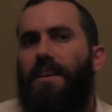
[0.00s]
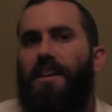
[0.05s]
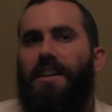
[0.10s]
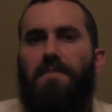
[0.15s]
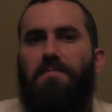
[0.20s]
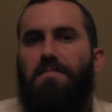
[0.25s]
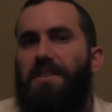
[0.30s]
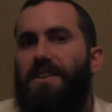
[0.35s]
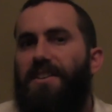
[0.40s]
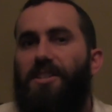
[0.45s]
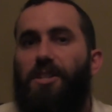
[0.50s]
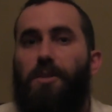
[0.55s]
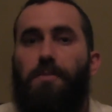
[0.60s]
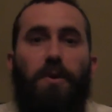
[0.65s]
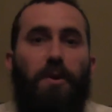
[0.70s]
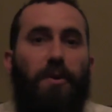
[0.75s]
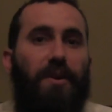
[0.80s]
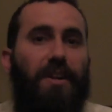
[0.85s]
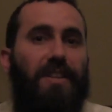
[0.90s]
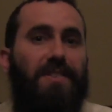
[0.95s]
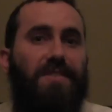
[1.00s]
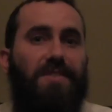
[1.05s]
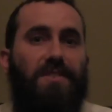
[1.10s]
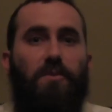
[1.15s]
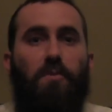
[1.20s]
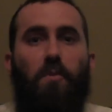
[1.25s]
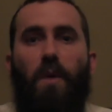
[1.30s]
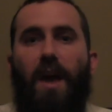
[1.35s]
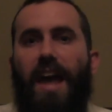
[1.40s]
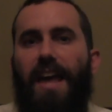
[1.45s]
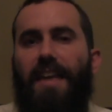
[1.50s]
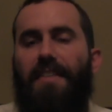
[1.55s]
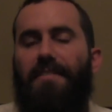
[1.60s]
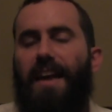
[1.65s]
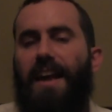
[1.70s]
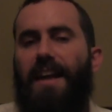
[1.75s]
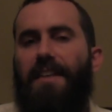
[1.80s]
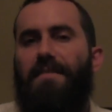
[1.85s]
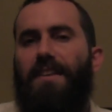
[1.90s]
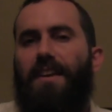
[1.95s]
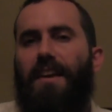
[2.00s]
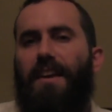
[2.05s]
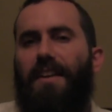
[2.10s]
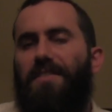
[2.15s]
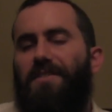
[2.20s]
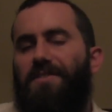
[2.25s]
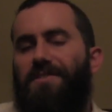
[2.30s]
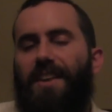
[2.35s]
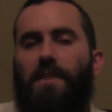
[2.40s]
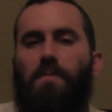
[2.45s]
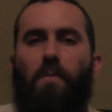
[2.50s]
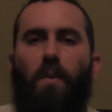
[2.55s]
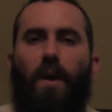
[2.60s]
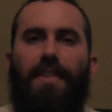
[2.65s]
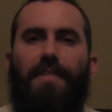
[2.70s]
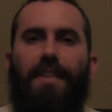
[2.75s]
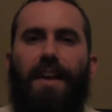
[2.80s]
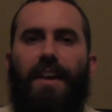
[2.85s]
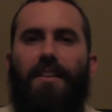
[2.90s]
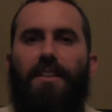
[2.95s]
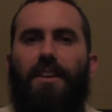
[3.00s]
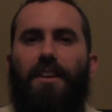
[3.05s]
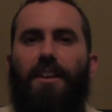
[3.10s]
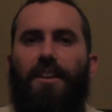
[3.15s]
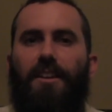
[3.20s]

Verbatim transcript: can be experienced in a way that, the same way that,